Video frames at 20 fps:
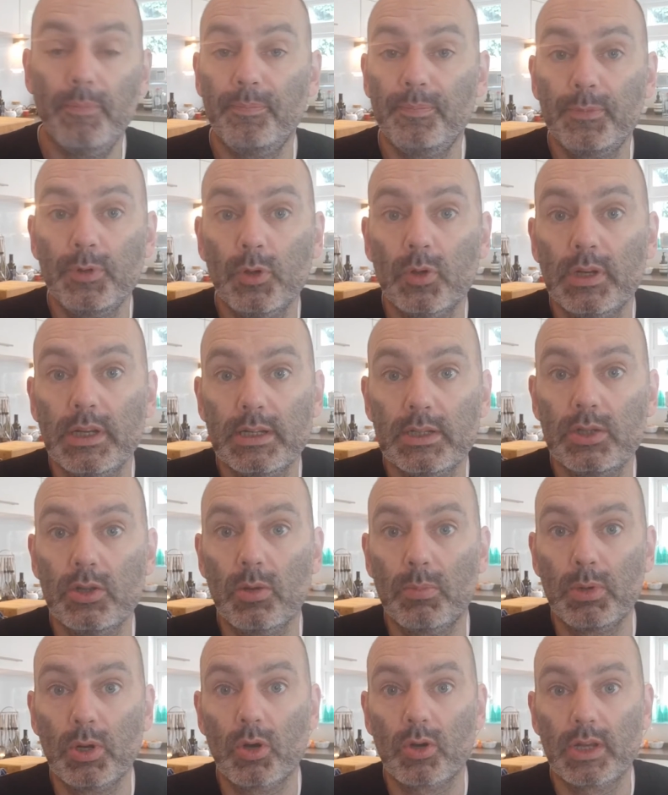link to your
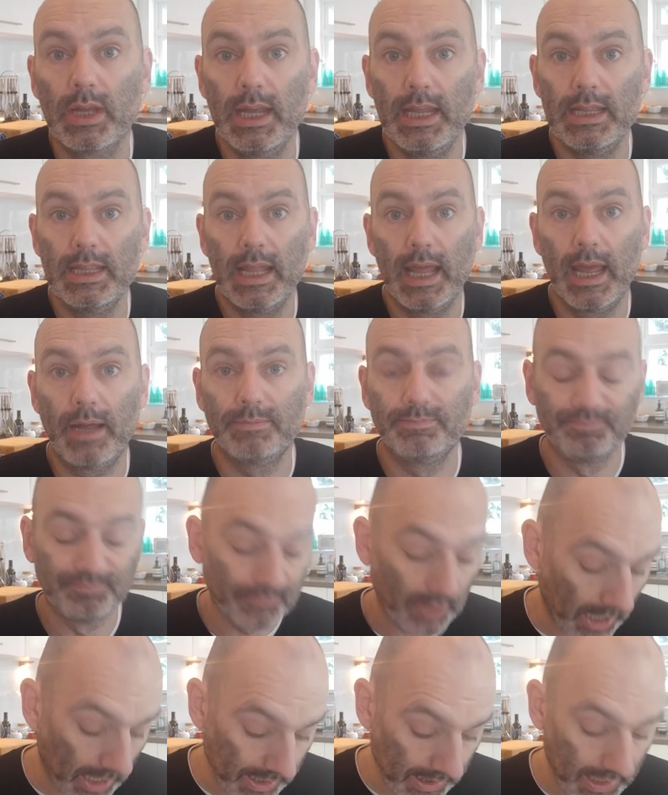blog in there.
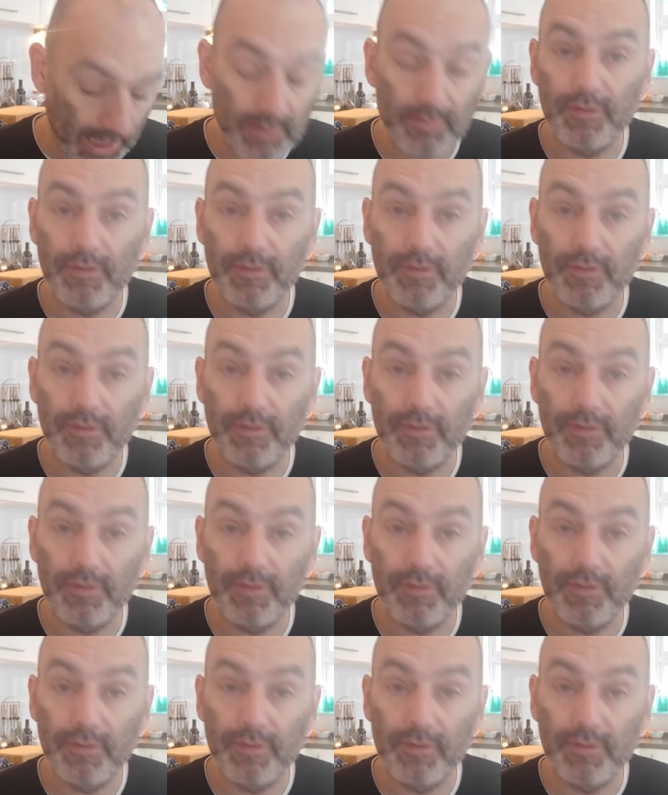And then